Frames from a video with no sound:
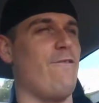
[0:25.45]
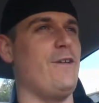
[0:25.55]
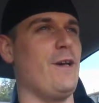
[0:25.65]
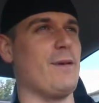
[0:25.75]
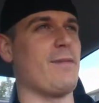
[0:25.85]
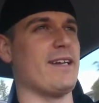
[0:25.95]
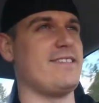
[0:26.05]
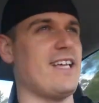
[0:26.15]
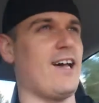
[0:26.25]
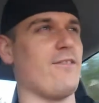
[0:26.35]
Filming
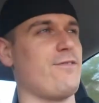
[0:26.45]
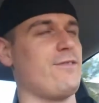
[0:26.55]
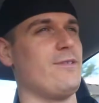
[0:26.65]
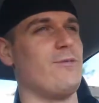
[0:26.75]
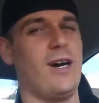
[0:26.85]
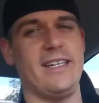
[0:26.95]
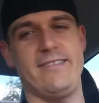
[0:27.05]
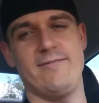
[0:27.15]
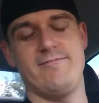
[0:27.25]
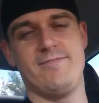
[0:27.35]
myself. What?
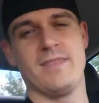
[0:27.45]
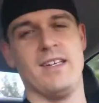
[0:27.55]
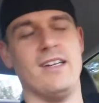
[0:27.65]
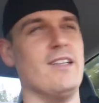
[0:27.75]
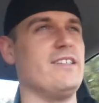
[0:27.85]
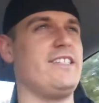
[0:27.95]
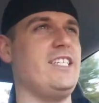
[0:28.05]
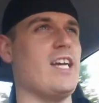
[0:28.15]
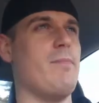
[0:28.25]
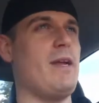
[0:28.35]
This is
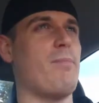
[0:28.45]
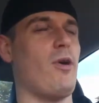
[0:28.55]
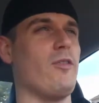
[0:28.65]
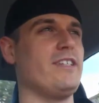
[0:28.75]
DJ Beanpole.